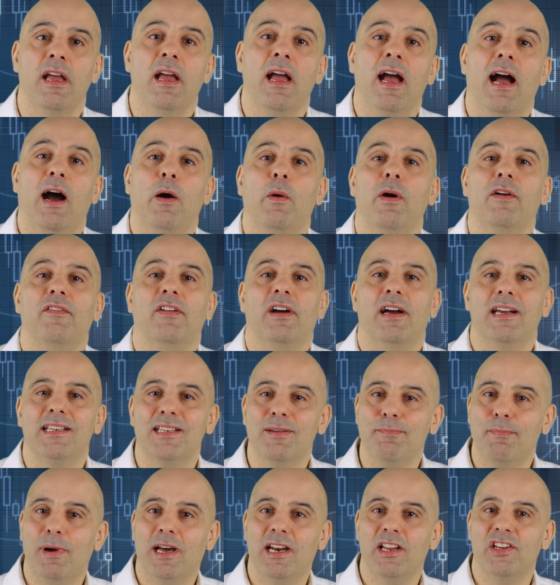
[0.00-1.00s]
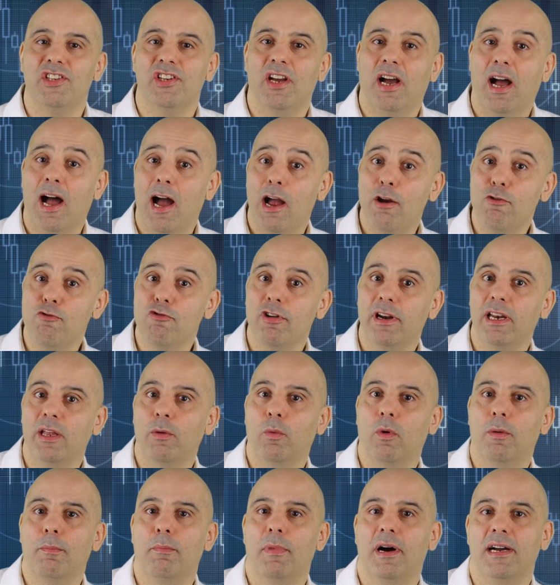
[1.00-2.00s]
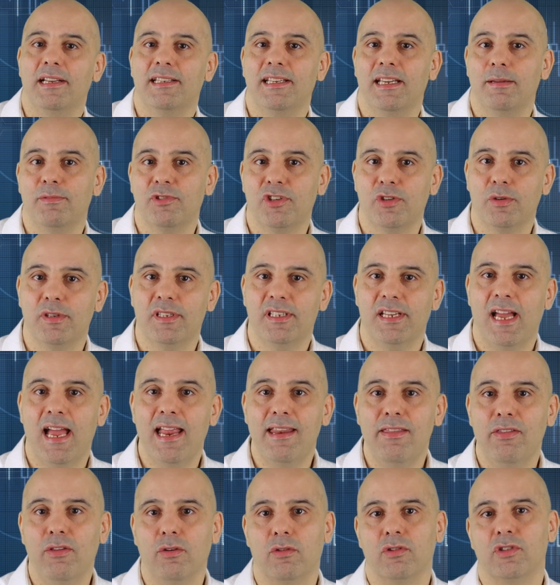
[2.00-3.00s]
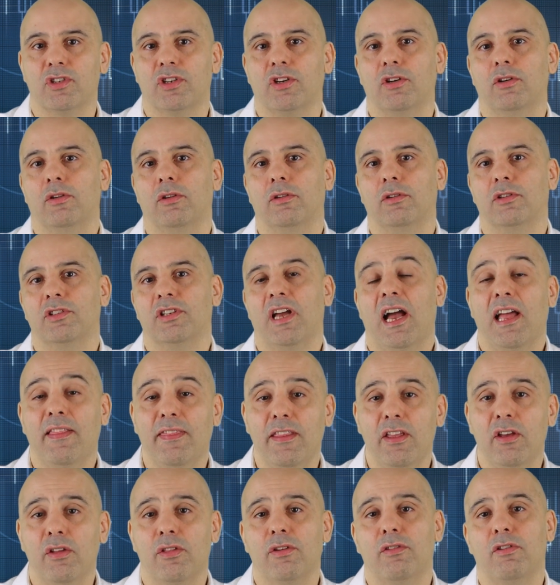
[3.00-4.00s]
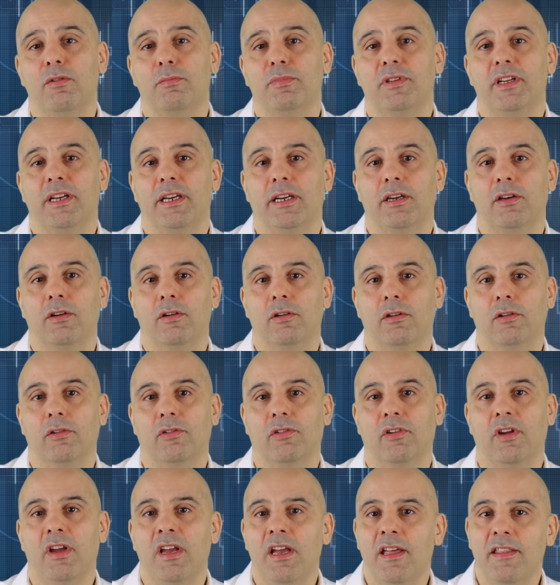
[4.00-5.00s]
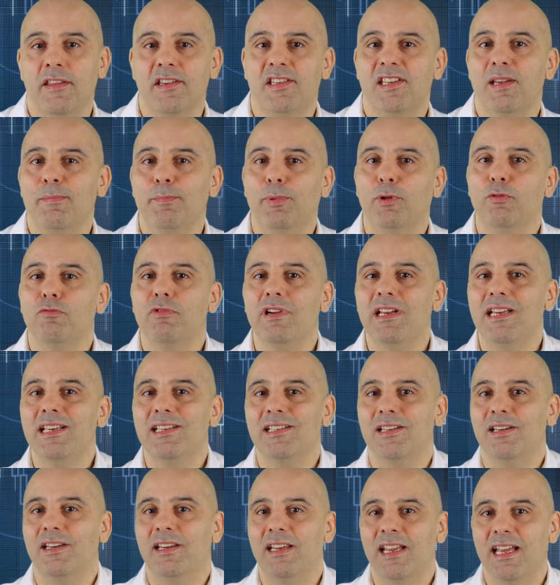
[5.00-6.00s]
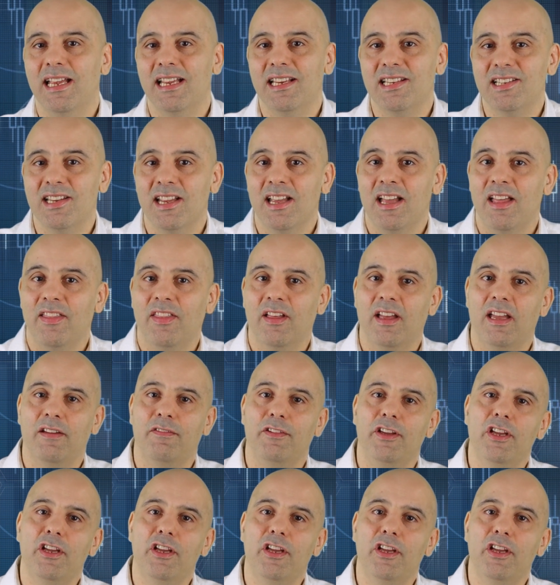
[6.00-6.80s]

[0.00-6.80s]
However, as a manager, I really want my teams to attend those calls and the other update calls. The simple reason is that if